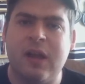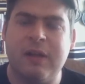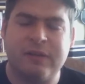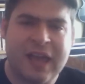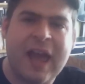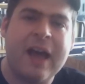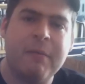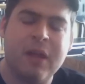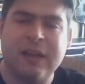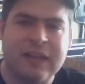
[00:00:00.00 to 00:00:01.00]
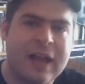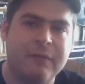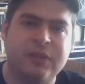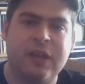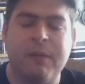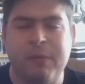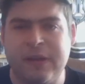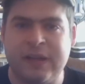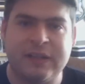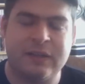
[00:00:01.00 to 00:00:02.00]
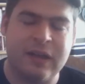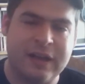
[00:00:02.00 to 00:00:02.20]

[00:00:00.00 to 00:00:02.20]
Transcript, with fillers: um, Cam a laptop, and he's